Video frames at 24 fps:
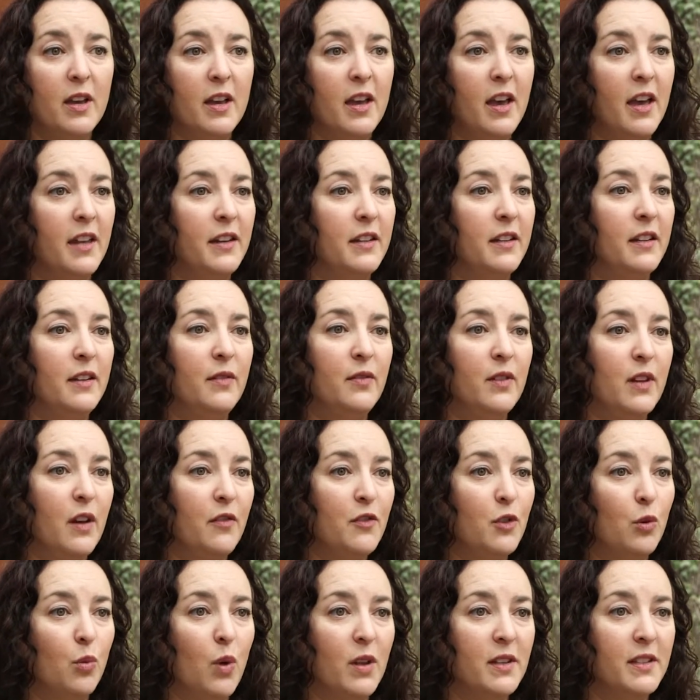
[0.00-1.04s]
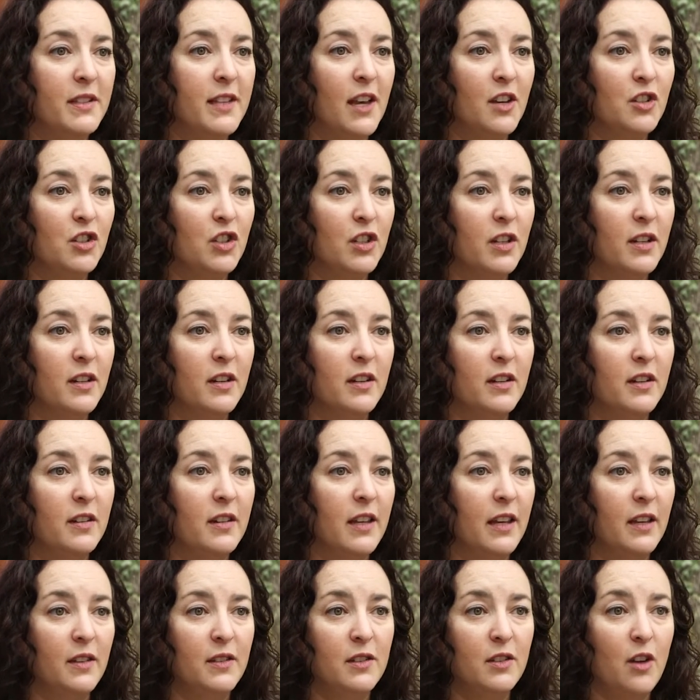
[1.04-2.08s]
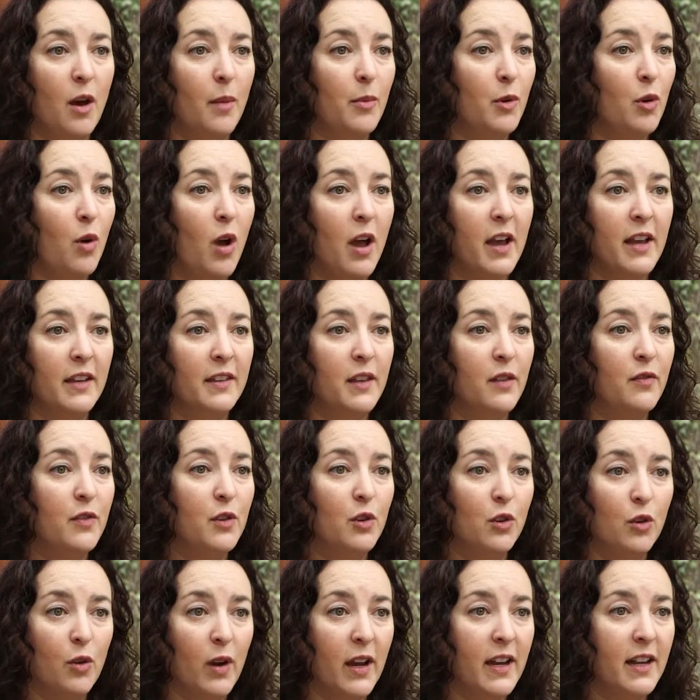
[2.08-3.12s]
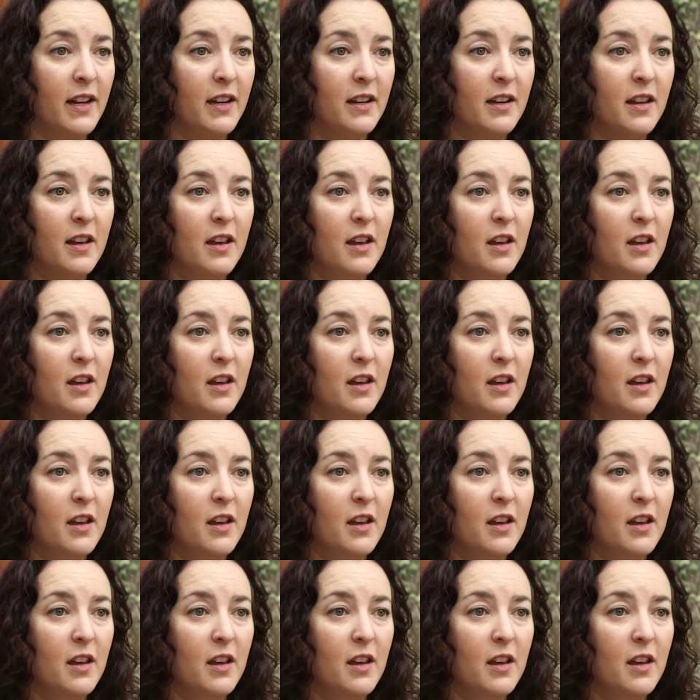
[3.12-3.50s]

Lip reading: and even after one session, they stop crying, they feel great.